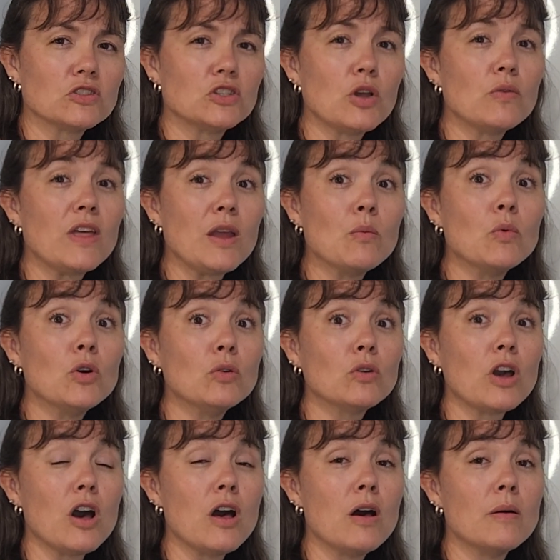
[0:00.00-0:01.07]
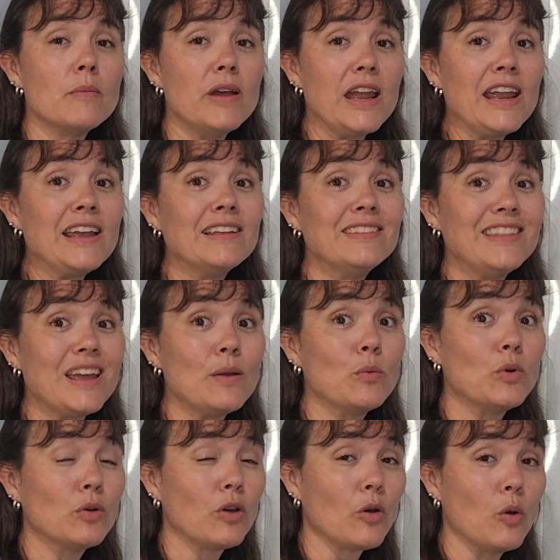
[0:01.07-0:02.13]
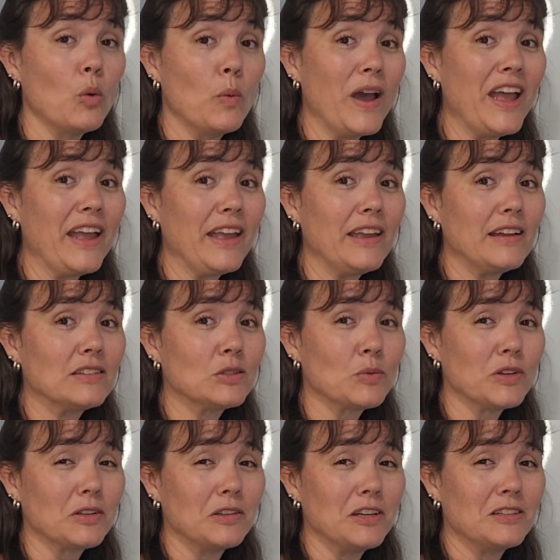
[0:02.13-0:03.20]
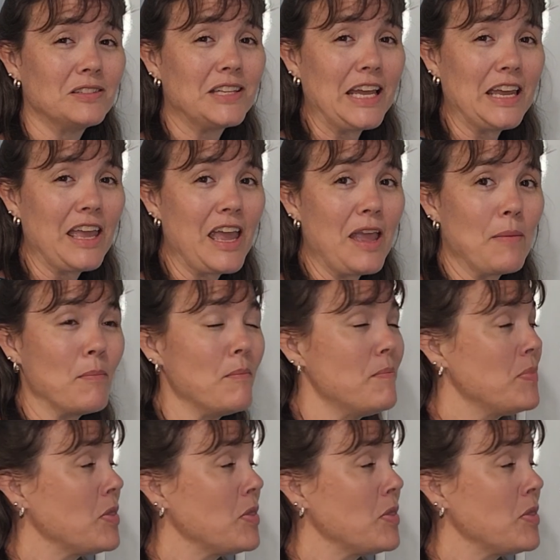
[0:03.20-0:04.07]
So they will come and they will go away as quickly as they came.